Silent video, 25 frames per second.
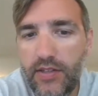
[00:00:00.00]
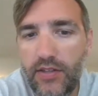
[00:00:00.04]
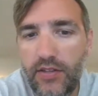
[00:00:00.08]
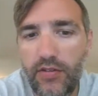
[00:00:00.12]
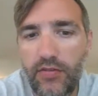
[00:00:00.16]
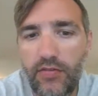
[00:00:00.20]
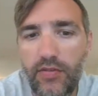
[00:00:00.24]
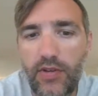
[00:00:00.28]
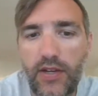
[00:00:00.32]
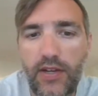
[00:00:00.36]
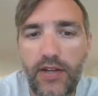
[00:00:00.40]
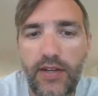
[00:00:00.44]

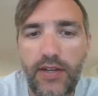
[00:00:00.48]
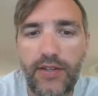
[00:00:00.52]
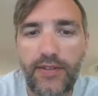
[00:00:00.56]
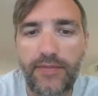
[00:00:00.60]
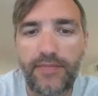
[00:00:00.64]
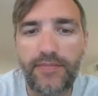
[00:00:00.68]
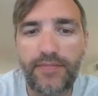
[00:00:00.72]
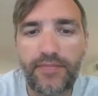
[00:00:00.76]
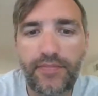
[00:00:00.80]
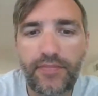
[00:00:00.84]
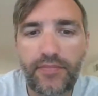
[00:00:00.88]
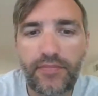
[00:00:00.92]

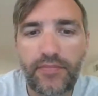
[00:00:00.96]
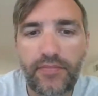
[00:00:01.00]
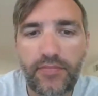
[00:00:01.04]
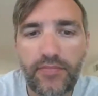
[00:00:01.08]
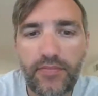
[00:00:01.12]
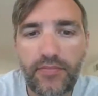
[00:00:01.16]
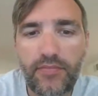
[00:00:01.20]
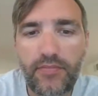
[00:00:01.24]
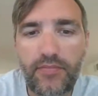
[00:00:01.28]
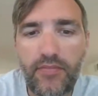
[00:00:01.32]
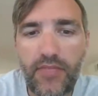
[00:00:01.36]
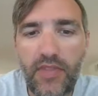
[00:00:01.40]
So
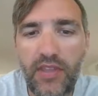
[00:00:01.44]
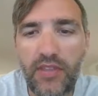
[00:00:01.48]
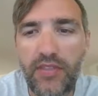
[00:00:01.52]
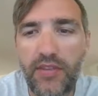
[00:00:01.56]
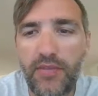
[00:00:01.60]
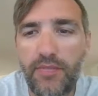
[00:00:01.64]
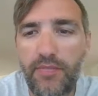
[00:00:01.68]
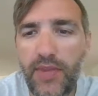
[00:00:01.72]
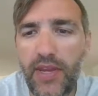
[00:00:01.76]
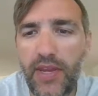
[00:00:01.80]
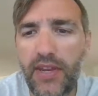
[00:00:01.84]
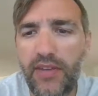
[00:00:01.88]

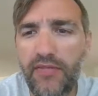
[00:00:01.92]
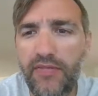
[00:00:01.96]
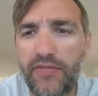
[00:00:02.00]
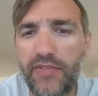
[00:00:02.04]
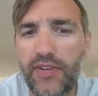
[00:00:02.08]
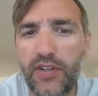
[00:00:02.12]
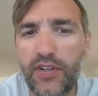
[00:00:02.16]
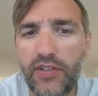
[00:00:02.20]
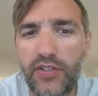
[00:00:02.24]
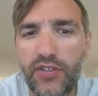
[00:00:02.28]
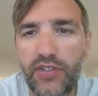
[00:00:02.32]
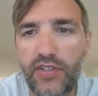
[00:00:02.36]
the main
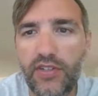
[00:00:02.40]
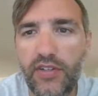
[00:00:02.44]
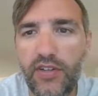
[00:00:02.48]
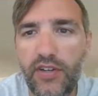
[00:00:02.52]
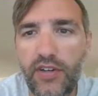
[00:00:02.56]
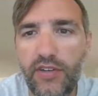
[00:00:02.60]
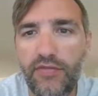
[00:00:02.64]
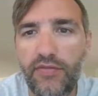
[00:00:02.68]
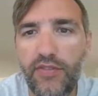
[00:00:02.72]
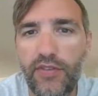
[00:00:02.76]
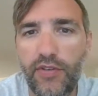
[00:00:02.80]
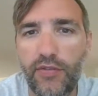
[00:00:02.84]
function
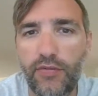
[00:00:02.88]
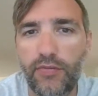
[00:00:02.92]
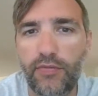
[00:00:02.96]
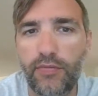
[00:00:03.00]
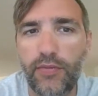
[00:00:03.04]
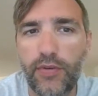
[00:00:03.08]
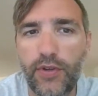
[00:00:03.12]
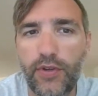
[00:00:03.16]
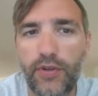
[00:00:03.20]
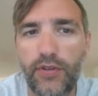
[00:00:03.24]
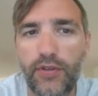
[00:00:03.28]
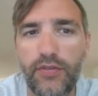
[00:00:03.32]
of the
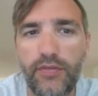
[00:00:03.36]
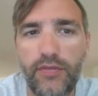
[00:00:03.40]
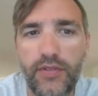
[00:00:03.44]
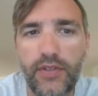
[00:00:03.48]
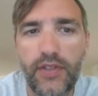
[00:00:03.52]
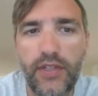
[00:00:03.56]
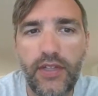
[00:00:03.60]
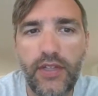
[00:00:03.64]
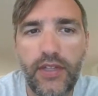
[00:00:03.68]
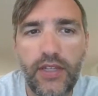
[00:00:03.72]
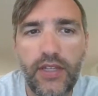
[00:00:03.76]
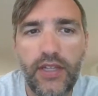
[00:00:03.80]
root
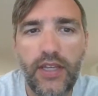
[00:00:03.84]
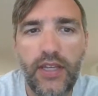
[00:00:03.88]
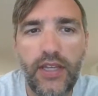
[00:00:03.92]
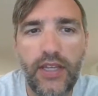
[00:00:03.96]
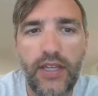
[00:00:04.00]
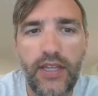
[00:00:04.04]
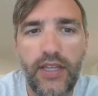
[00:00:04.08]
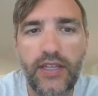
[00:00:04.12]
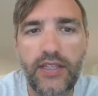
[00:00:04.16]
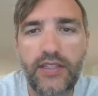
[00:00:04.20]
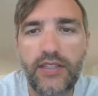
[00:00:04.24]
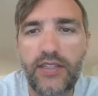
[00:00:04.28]

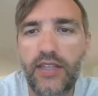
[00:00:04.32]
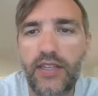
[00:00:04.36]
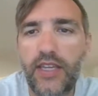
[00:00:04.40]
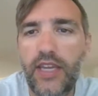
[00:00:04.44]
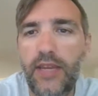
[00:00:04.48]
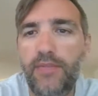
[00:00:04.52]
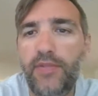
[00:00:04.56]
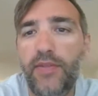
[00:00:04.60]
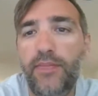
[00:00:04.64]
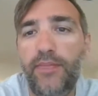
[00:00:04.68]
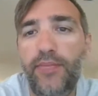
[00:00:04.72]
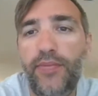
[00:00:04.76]
is to
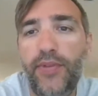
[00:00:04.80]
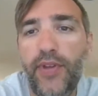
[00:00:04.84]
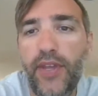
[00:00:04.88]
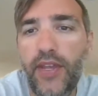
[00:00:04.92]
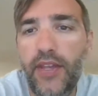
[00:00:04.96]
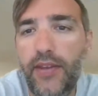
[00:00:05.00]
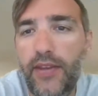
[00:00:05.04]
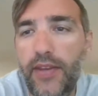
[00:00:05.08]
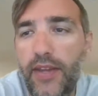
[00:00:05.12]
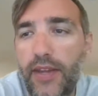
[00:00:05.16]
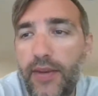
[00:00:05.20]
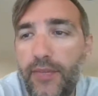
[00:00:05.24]
keep the
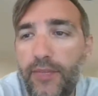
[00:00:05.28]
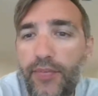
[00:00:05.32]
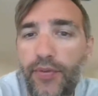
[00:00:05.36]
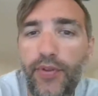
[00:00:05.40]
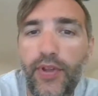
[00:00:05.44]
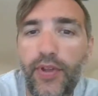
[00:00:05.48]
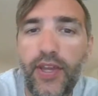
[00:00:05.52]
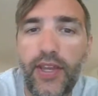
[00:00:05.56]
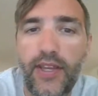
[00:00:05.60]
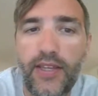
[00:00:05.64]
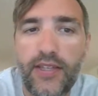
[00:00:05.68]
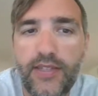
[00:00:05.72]
plant in
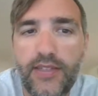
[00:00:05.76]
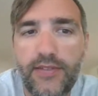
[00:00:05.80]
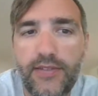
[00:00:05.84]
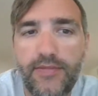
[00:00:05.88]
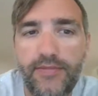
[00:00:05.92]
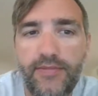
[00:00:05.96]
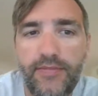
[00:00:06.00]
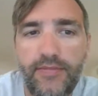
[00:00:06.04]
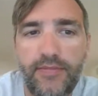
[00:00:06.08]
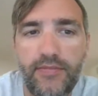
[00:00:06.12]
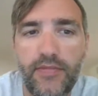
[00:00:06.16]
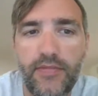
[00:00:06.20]

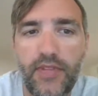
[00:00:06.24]
place.